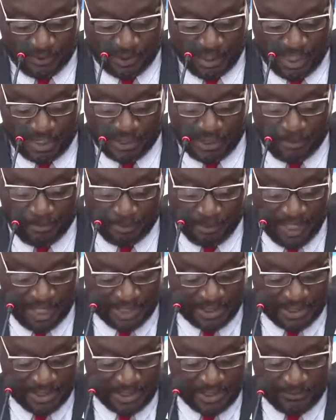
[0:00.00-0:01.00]
And the
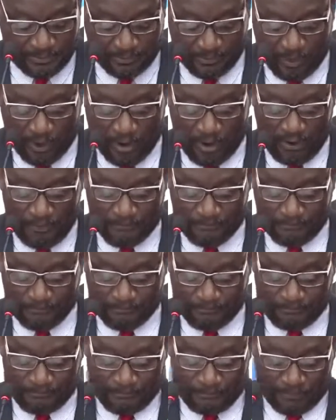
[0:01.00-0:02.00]
plans for,
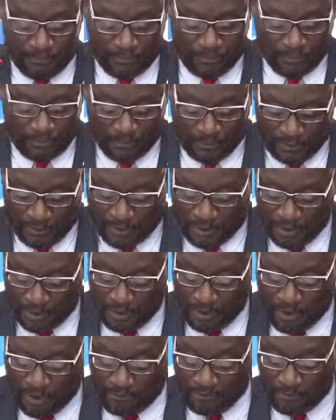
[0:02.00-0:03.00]

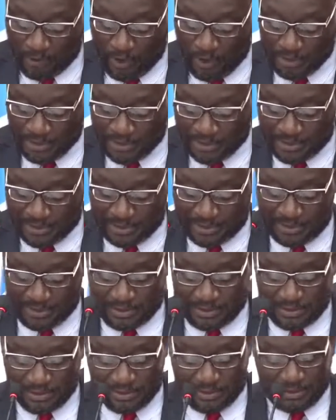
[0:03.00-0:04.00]
of course,
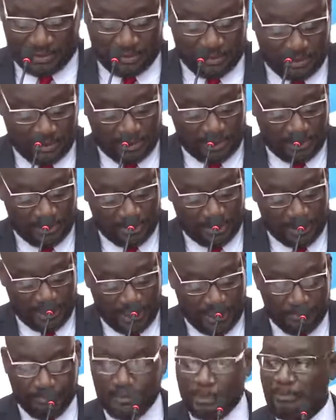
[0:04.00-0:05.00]

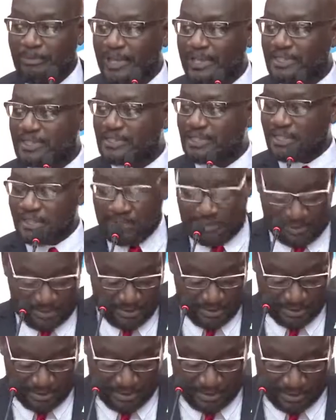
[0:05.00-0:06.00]
implementing
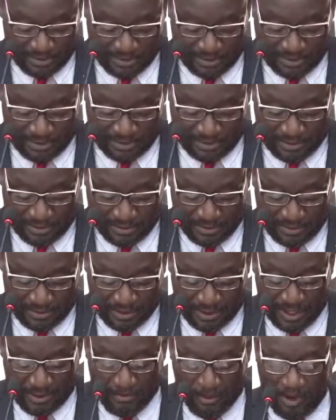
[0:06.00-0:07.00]

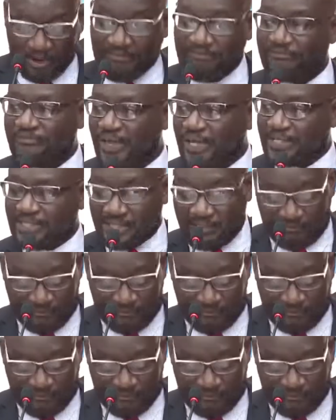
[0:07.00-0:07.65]
a more effective